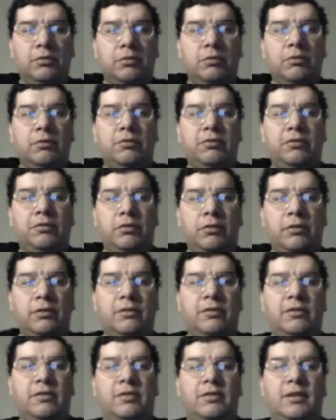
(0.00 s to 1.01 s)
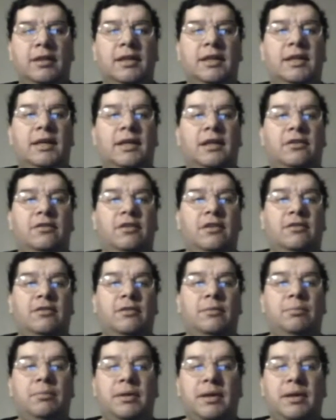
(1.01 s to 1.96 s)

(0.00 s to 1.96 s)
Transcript: Cool shirt that I got at J.C.